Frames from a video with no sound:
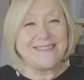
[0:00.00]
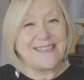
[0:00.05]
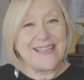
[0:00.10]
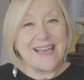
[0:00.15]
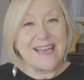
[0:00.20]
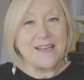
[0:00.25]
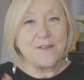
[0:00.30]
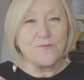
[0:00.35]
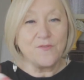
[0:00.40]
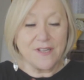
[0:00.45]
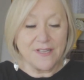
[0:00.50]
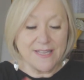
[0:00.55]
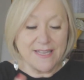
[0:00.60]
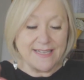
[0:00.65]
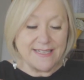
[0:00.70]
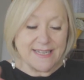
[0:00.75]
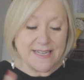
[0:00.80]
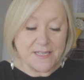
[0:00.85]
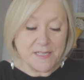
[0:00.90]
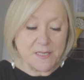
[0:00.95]
that really
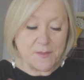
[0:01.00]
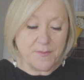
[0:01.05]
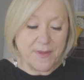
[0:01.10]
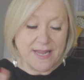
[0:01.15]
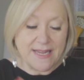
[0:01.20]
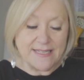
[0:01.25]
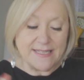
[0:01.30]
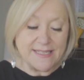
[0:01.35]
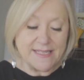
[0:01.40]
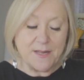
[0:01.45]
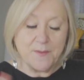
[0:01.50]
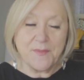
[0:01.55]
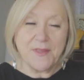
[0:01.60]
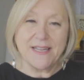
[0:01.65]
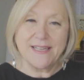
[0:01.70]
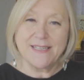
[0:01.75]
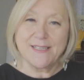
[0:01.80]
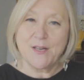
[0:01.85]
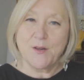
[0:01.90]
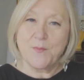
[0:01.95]
does mean
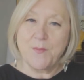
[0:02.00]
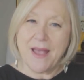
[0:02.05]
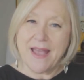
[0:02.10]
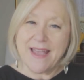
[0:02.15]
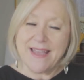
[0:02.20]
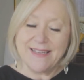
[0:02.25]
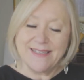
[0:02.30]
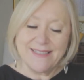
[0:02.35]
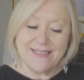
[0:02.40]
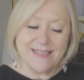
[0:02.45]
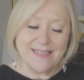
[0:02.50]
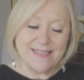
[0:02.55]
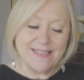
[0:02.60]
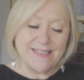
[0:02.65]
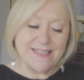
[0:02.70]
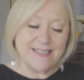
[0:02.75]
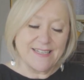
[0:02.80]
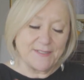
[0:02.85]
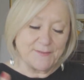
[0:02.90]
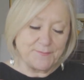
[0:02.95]
something. So pay
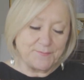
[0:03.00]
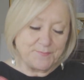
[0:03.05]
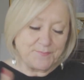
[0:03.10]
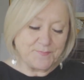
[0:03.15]
attention.